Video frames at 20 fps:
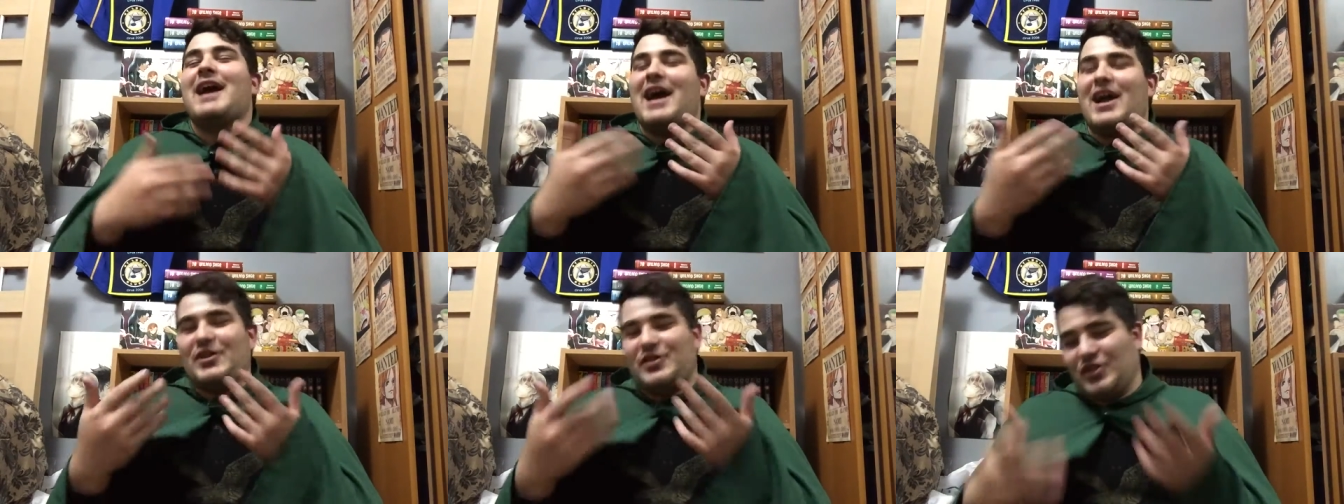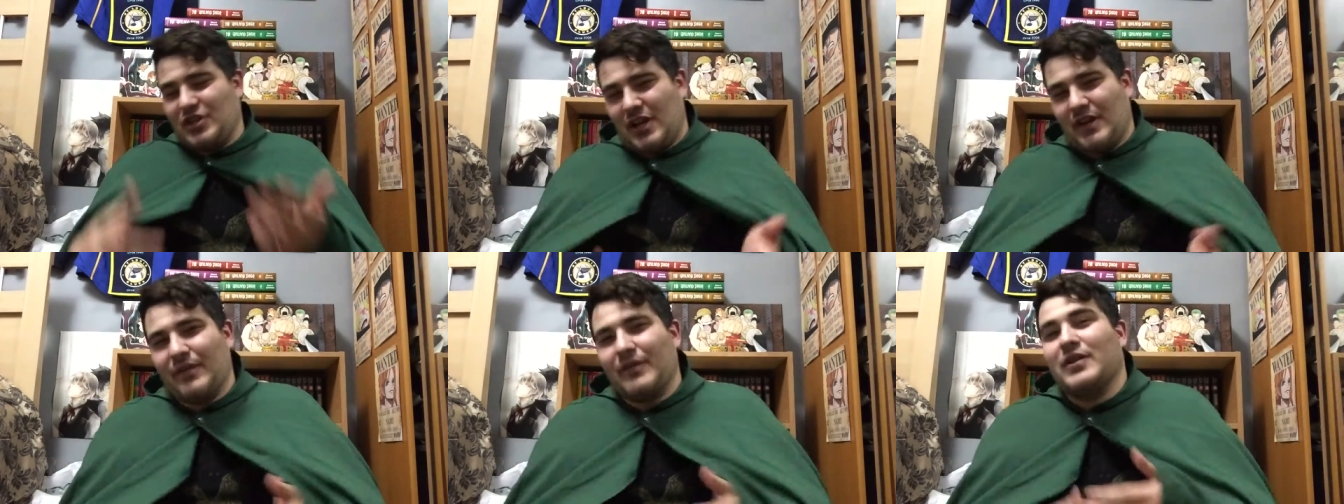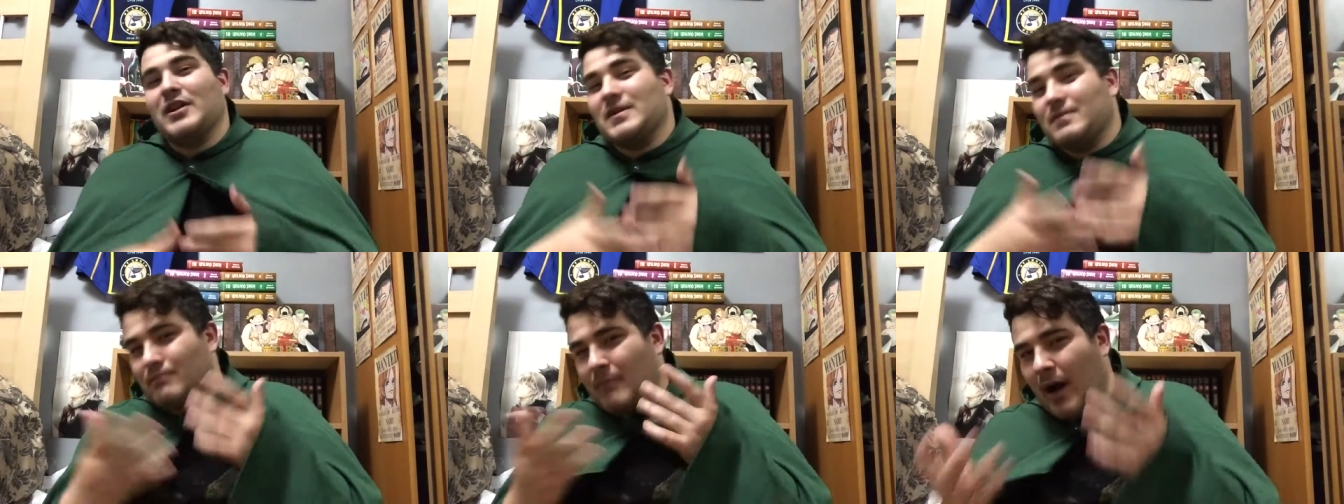and she
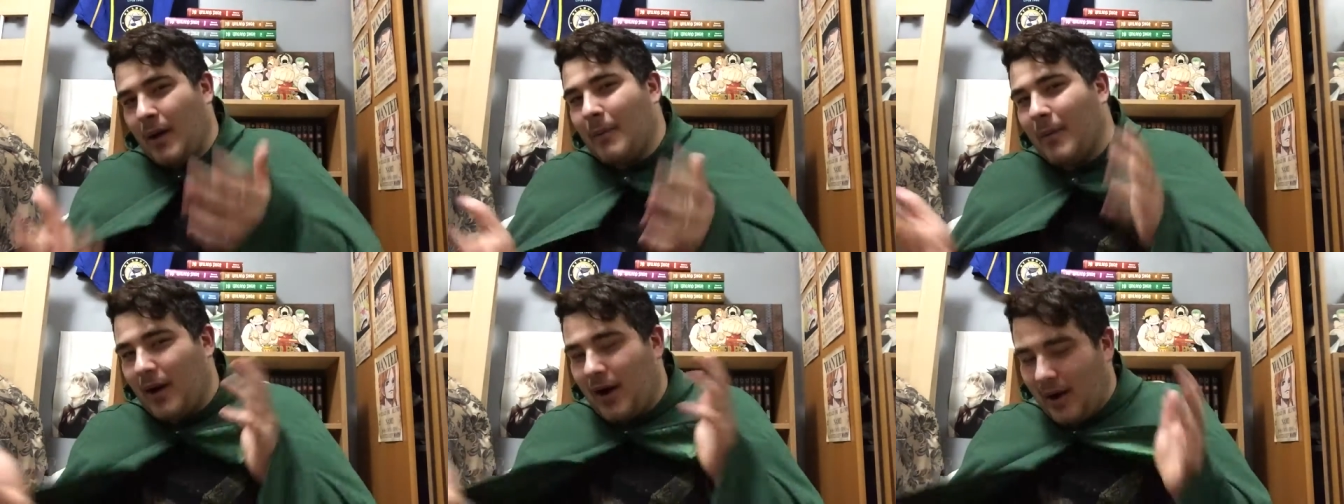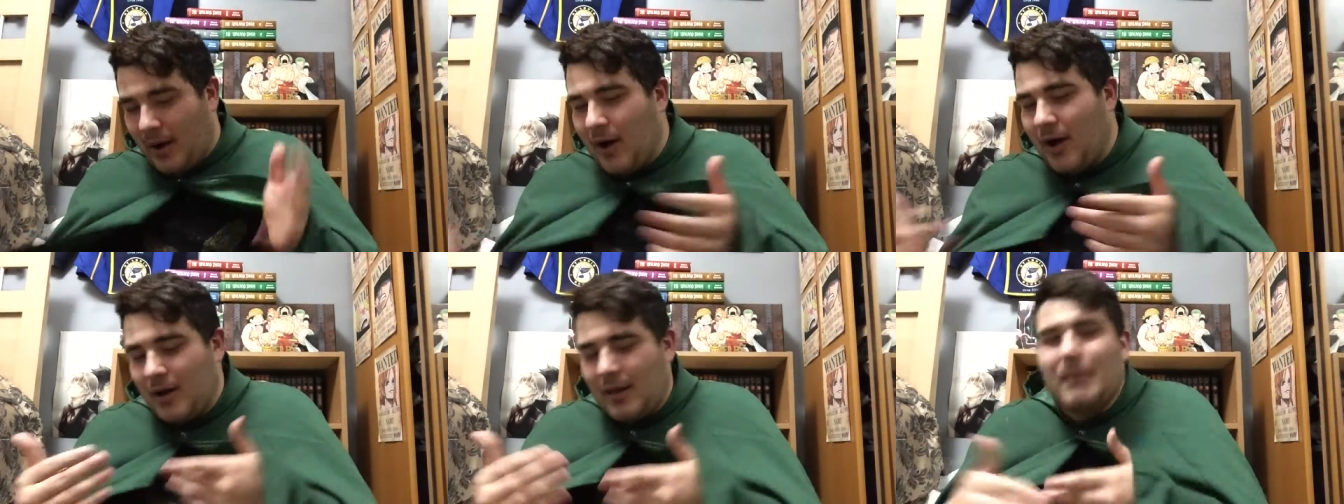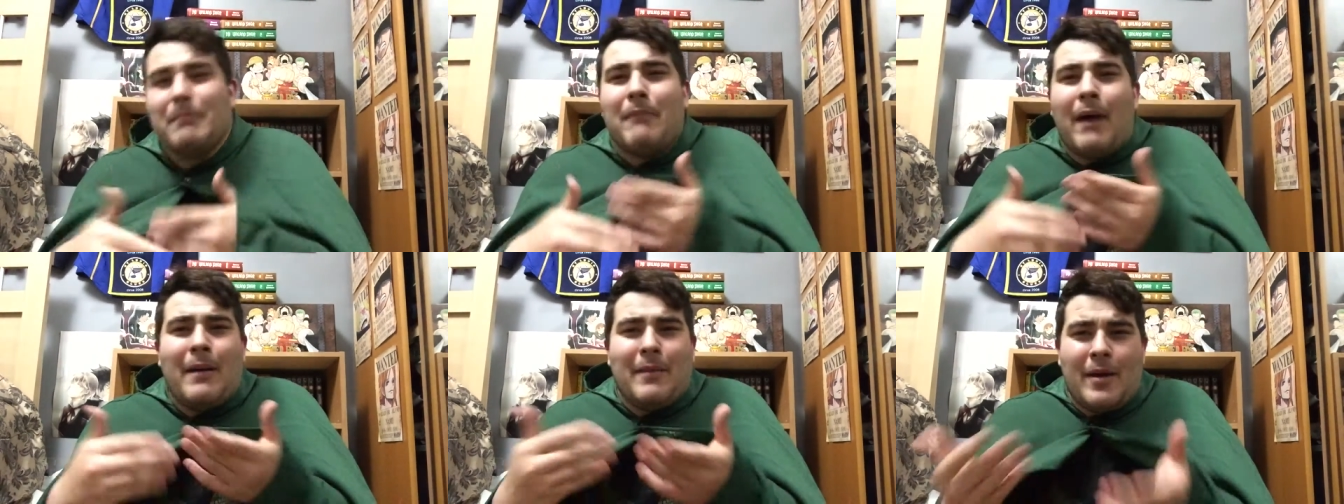curses mama
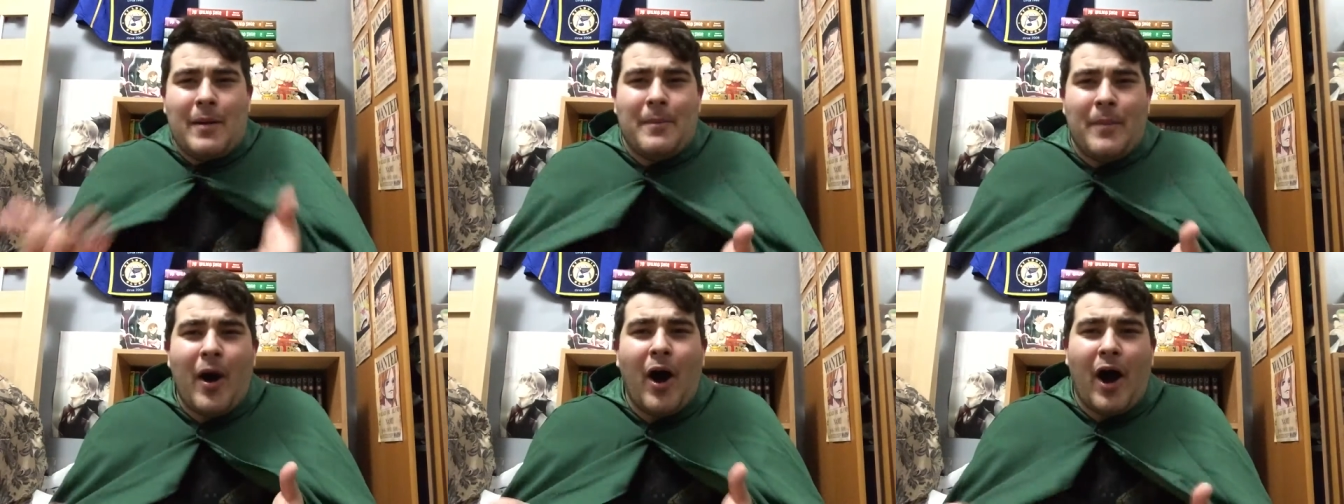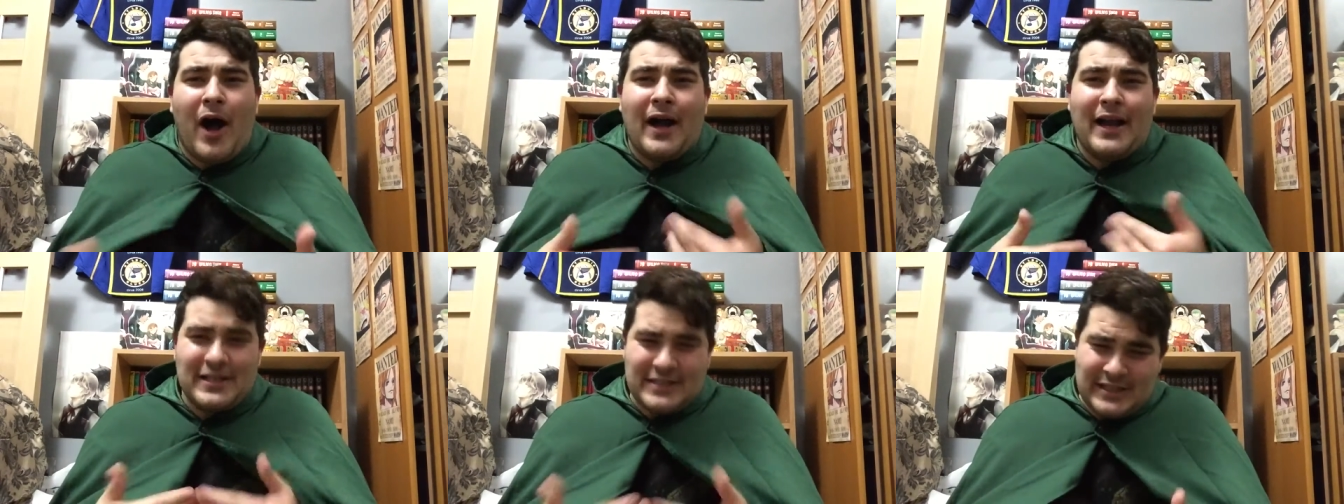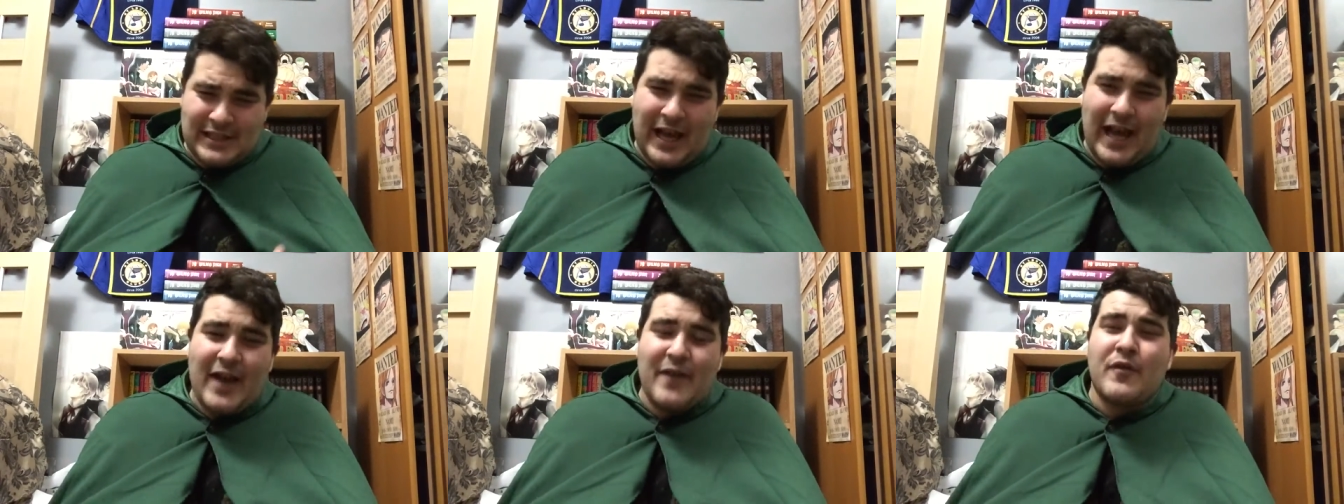mama Hawk's
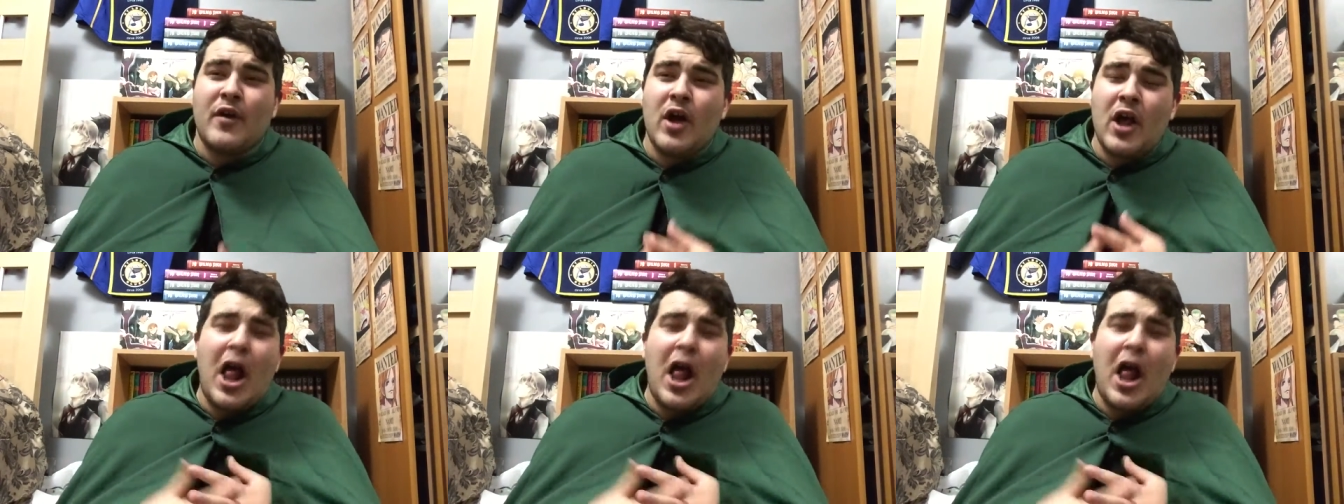alive.